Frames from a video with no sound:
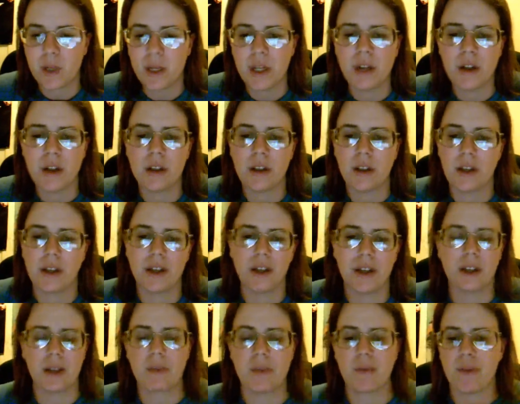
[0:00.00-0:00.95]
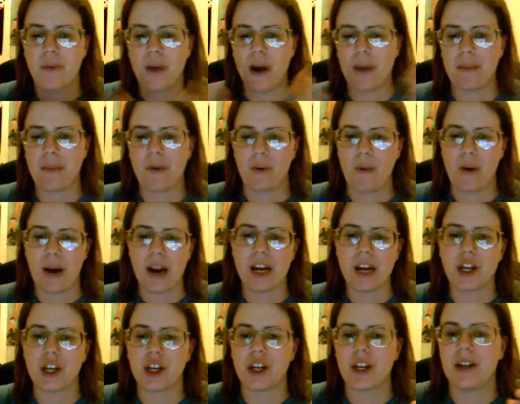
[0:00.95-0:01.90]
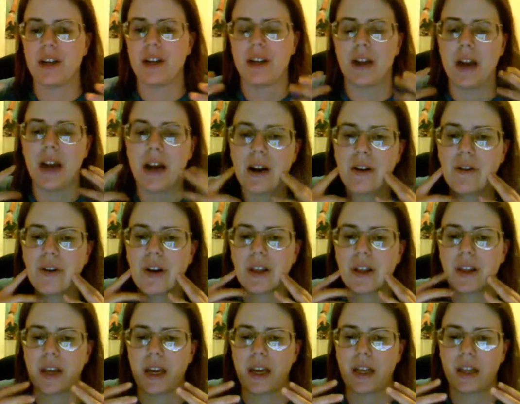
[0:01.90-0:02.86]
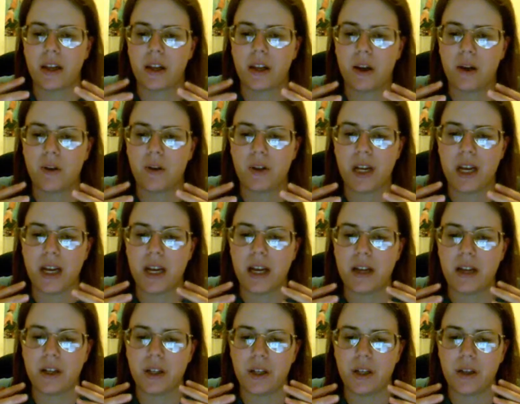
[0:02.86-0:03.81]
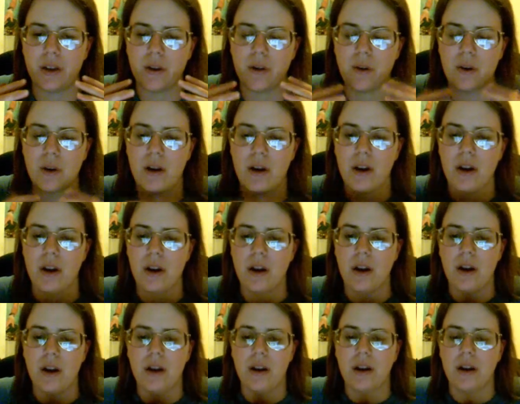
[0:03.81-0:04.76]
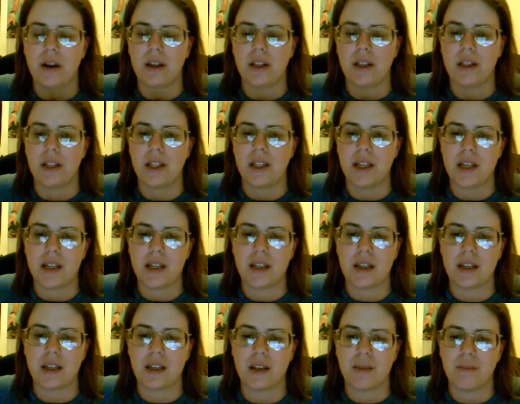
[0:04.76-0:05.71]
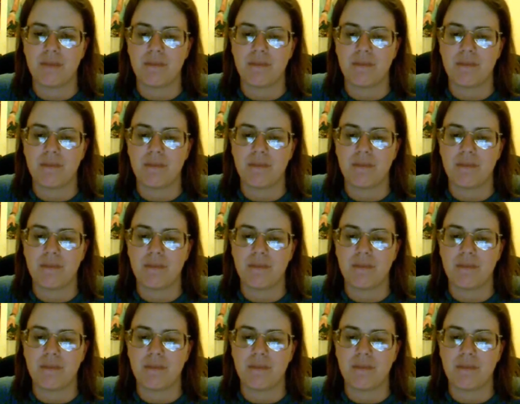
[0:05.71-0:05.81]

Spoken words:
You know, yeah, the preparation and everything that goes into the season.